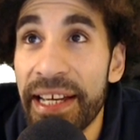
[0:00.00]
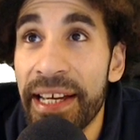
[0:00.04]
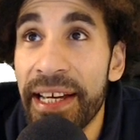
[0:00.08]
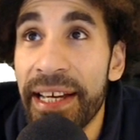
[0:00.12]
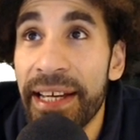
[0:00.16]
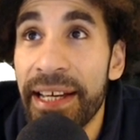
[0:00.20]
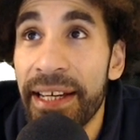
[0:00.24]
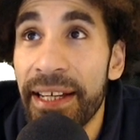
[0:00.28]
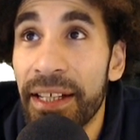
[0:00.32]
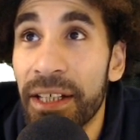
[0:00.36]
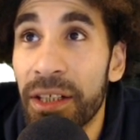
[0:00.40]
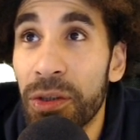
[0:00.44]

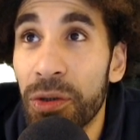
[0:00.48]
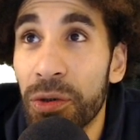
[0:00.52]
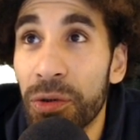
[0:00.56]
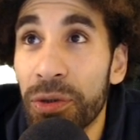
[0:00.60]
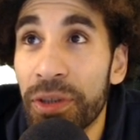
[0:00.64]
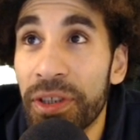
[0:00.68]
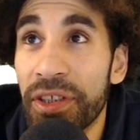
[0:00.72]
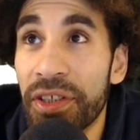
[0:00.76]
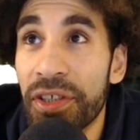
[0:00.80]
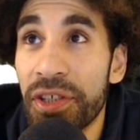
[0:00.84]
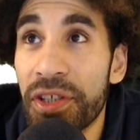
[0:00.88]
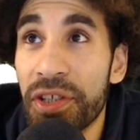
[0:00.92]
According to
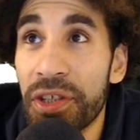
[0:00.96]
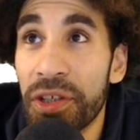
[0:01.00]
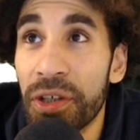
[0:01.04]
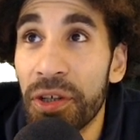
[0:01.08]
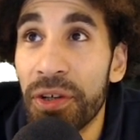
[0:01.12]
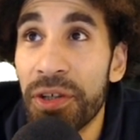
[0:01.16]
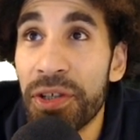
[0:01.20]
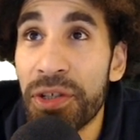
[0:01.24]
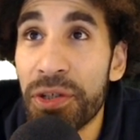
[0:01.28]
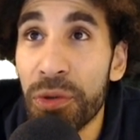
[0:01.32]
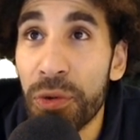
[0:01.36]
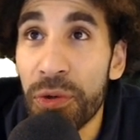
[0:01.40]
Sky
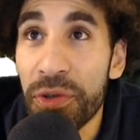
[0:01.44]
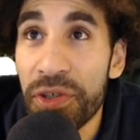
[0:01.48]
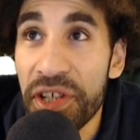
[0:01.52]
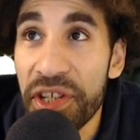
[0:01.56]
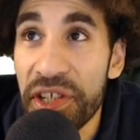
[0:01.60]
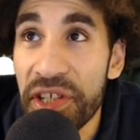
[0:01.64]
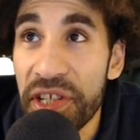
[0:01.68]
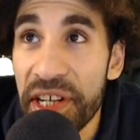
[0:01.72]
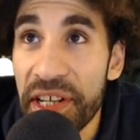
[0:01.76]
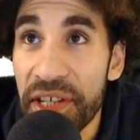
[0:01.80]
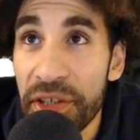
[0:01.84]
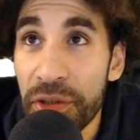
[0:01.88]
sources,
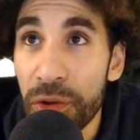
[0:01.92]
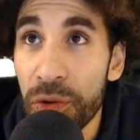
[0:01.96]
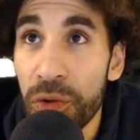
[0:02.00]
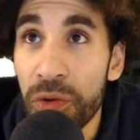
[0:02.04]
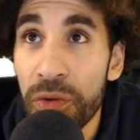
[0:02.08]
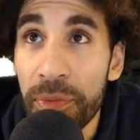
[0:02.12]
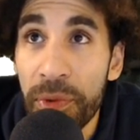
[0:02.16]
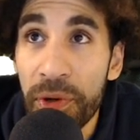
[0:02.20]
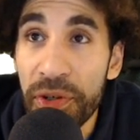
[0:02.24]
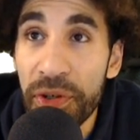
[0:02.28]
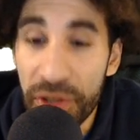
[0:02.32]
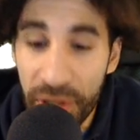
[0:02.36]
it's
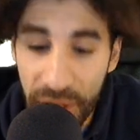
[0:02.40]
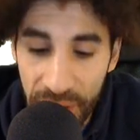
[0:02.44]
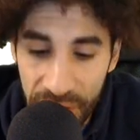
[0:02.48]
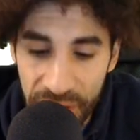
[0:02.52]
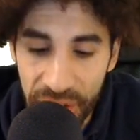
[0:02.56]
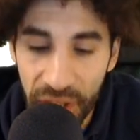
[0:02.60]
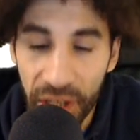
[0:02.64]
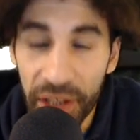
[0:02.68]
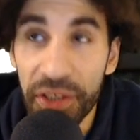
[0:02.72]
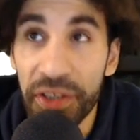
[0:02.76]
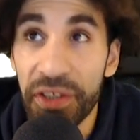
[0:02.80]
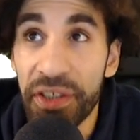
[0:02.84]
almost a
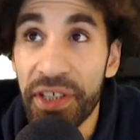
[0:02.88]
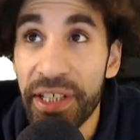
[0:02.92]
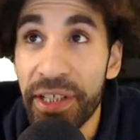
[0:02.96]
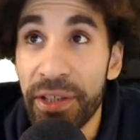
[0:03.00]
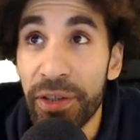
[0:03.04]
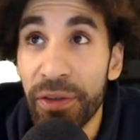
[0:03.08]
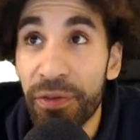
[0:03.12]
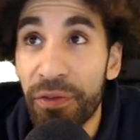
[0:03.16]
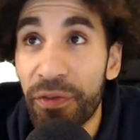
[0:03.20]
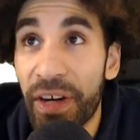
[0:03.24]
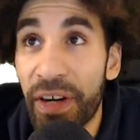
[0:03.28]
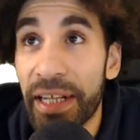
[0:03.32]
done deal.
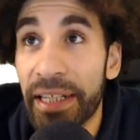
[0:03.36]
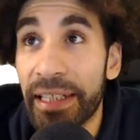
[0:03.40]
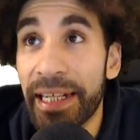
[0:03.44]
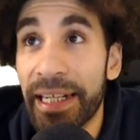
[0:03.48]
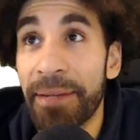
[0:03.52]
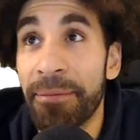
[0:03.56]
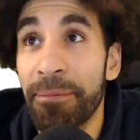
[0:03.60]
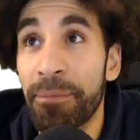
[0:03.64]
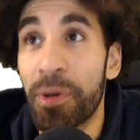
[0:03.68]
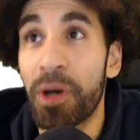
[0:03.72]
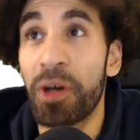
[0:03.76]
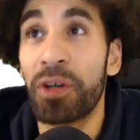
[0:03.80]
Frank
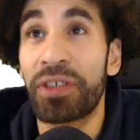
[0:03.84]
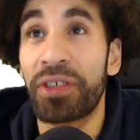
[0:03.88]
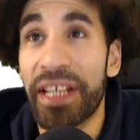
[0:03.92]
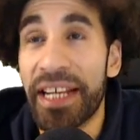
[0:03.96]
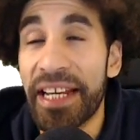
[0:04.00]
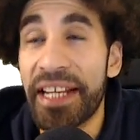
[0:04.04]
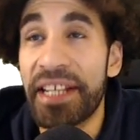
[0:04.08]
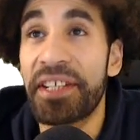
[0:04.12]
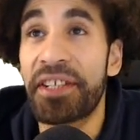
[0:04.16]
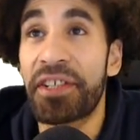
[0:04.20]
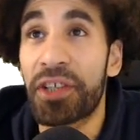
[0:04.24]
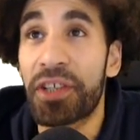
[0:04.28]
Lampard
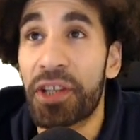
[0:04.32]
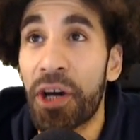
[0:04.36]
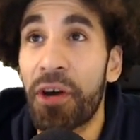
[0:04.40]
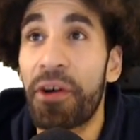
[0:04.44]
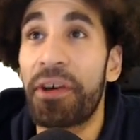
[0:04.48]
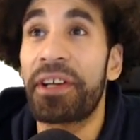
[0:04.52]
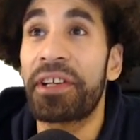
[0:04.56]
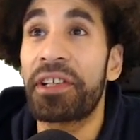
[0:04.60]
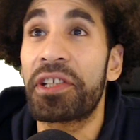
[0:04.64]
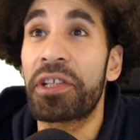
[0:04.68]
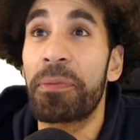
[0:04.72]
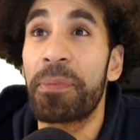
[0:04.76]
is going
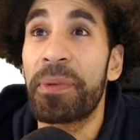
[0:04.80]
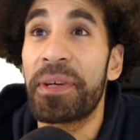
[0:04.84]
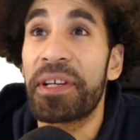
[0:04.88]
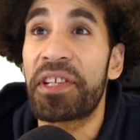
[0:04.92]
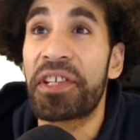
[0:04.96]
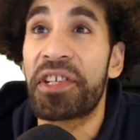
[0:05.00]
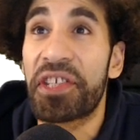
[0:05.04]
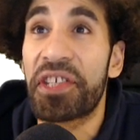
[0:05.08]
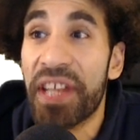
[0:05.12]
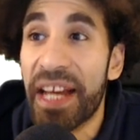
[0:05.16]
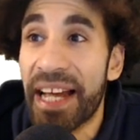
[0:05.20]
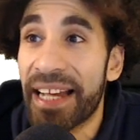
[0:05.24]
to be
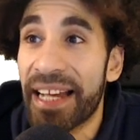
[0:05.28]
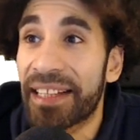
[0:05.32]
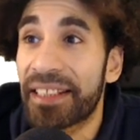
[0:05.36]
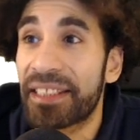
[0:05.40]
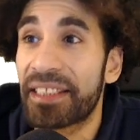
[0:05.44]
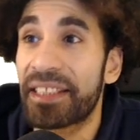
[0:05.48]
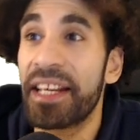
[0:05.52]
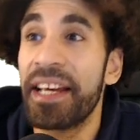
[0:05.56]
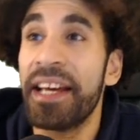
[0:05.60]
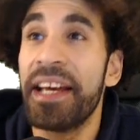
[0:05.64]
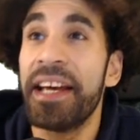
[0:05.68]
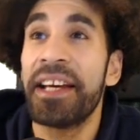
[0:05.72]
sacked
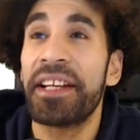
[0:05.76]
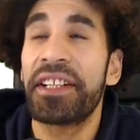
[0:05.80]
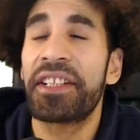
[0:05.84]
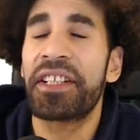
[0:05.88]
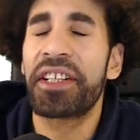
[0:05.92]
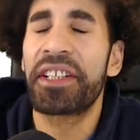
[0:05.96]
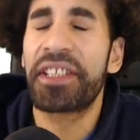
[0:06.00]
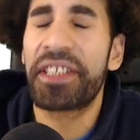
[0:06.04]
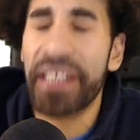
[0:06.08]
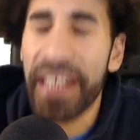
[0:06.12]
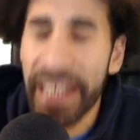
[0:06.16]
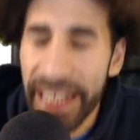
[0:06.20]

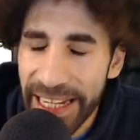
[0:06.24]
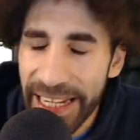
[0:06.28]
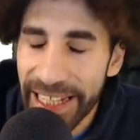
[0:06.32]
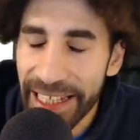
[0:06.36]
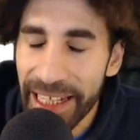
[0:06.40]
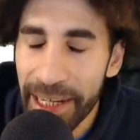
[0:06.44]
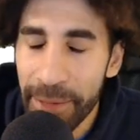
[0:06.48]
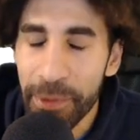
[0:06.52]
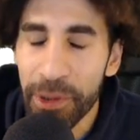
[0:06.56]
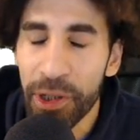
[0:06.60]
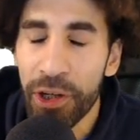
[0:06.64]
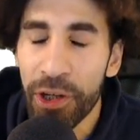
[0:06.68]
today. Let me
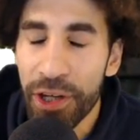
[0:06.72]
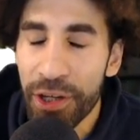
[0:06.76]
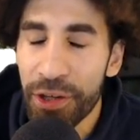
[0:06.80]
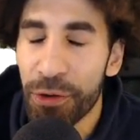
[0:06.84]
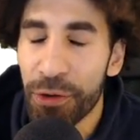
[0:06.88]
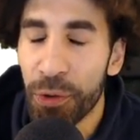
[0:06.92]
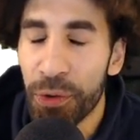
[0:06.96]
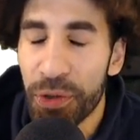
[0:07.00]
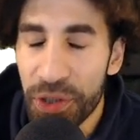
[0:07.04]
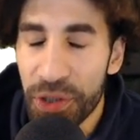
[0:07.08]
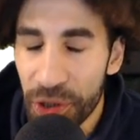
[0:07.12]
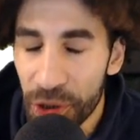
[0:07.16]
know your thoughts in
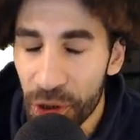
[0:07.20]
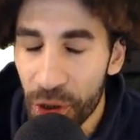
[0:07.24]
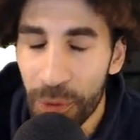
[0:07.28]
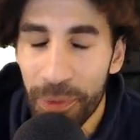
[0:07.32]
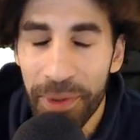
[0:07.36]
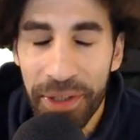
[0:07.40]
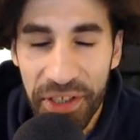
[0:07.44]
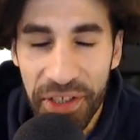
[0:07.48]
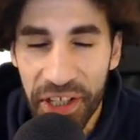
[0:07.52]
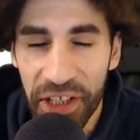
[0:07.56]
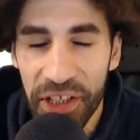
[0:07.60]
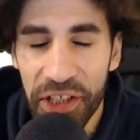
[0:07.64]
the comment
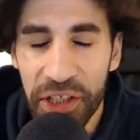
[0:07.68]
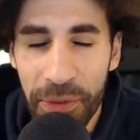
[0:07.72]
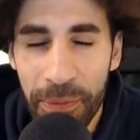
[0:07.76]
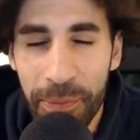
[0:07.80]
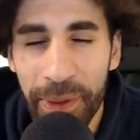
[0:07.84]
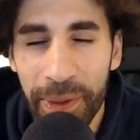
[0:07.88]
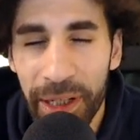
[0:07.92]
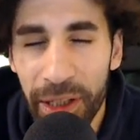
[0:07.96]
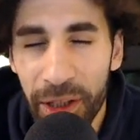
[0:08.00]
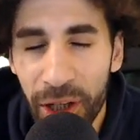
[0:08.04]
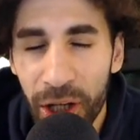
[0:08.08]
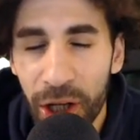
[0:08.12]
section
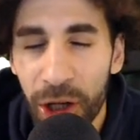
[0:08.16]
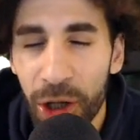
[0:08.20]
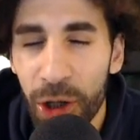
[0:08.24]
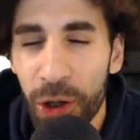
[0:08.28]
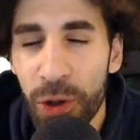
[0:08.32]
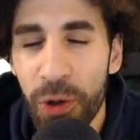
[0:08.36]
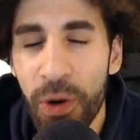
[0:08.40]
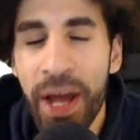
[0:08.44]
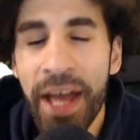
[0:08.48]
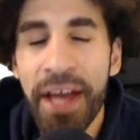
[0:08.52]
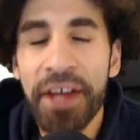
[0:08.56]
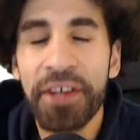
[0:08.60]
below.
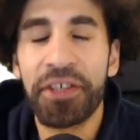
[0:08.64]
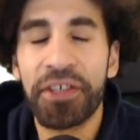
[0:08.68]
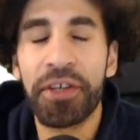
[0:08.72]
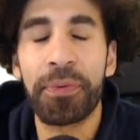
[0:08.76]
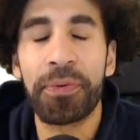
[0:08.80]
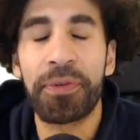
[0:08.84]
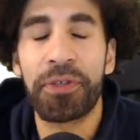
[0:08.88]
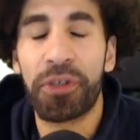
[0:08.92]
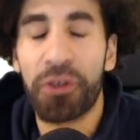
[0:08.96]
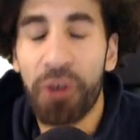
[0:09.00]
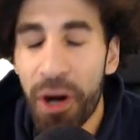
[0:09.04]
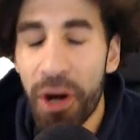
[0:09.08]

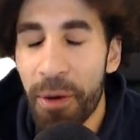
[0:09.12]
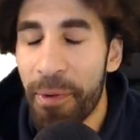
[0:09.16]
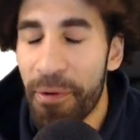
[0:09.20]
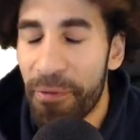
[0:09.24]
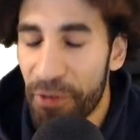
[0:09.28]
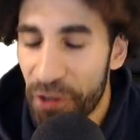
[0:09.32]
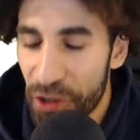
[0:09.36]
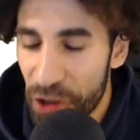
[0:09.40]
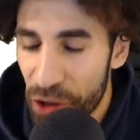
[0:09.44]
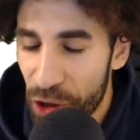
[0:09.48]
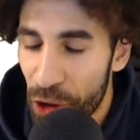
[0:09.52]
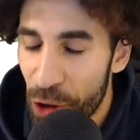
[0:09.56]
Subscribe if you're
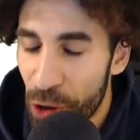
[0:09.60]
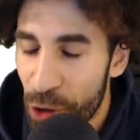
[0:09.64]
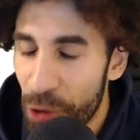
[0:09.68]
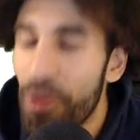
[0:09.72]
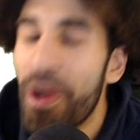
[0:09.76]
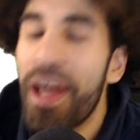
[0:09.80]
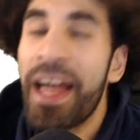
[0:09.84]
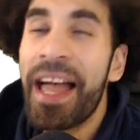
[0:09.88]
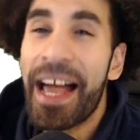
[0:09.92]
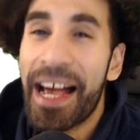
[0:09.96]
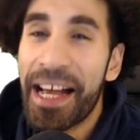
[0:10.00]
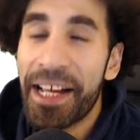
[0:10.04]
new
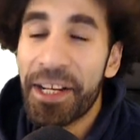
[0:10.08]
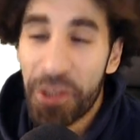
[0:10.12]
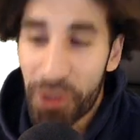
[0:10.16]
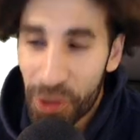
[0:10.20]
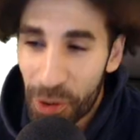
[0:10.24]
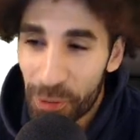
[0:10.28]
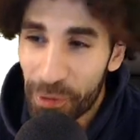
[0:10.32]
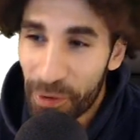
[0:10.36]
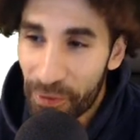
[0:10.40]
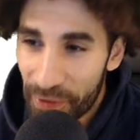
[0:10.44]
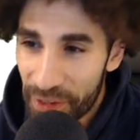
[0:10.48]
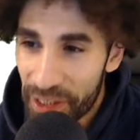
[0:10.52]
and drop the
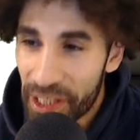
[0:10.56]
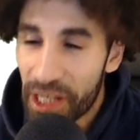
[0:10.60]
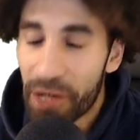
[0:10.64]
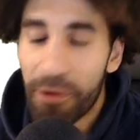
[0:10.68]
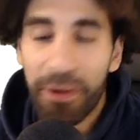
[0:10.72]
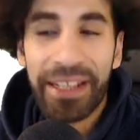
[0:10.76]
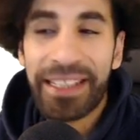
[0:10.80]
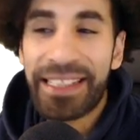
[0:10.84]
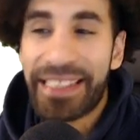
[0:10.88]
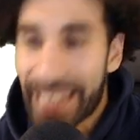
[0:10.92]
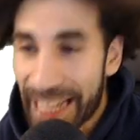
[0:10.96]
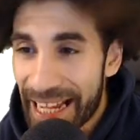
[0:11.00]
video a
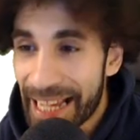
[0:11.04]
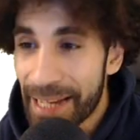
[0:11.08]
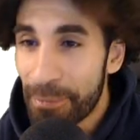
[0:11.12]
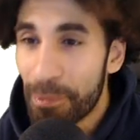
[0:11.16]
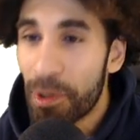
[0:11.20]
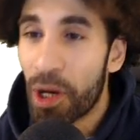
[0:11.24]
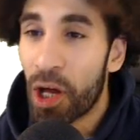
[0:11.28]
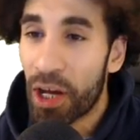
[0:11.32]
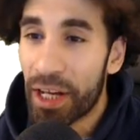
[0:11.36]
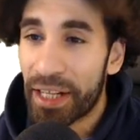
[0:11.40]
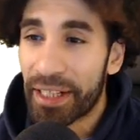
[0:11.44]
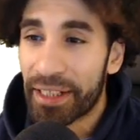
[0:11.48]
damn
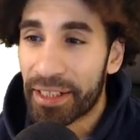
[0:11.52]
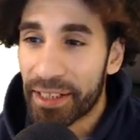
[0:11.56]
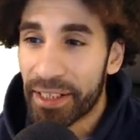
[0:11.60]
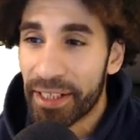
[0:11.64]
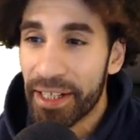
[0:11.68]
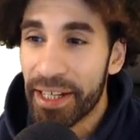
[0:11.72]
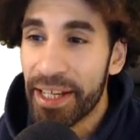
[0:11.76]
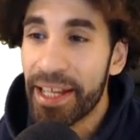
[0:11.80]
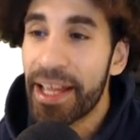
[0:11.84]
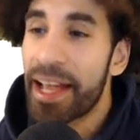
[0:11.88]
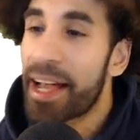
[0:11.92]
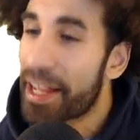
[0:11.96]
like
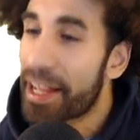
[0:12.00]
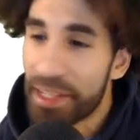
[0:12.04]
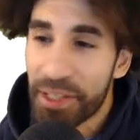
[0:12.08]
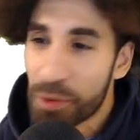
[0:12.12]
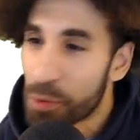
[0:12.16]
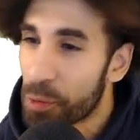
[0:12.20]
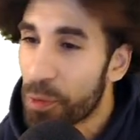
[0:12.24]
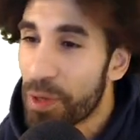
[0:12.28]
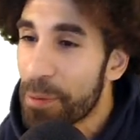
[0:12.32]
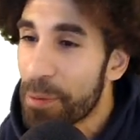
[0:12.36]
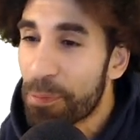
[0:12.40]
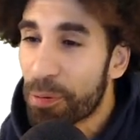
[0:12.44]
as we
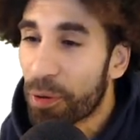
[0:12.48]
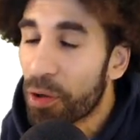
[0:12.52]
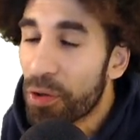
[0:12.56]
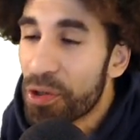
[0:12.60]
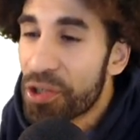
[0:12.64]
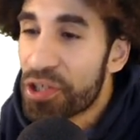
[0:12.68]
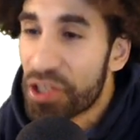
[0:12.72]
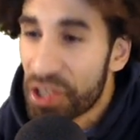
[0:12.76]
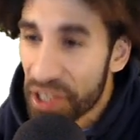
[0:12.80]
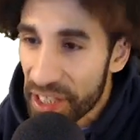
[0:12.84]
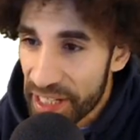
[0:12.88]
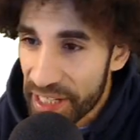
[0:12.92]

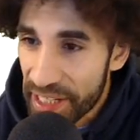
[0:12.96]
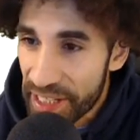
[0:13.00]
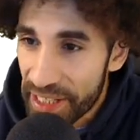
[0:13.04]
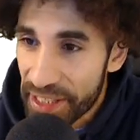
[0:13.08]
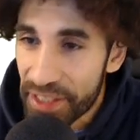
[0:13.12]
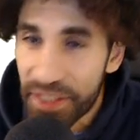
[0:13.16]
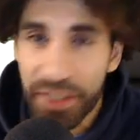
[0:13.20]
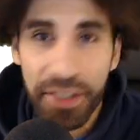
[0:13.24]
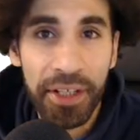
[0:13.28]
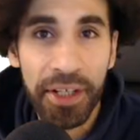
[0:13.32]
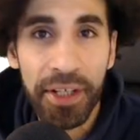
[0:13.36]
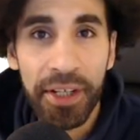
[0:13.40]
proceed
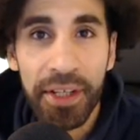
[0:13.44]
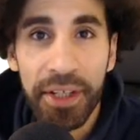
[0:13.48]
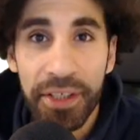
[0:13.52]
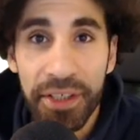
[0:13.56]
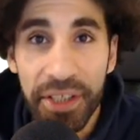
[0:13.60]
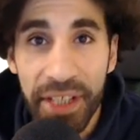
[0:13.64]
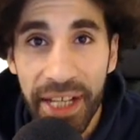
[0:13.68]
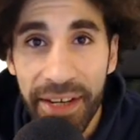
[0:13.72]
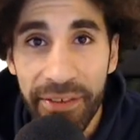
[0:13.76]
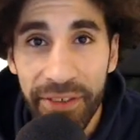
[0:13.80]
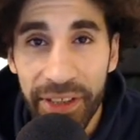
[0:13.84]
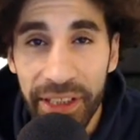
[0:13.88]
to have
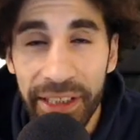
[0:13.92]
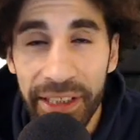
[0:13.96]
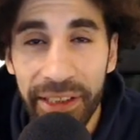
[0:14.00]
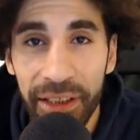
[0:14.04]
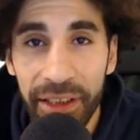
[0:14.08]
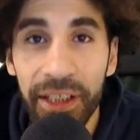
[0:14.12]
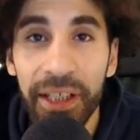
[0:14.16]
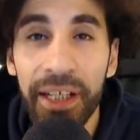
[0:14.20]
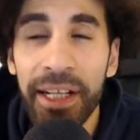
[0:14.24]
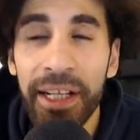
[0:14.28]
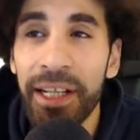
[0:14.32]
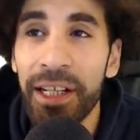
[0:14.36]
a little
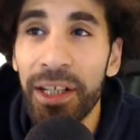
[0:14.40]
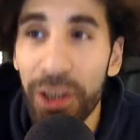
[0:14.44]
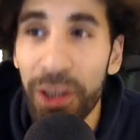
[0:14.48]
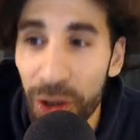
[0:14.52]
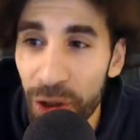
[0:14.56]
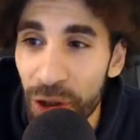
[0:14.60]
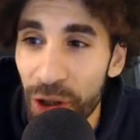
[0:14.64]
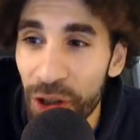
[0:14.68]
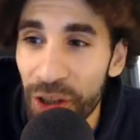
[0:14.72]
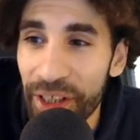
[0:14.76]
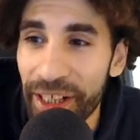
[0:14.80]
look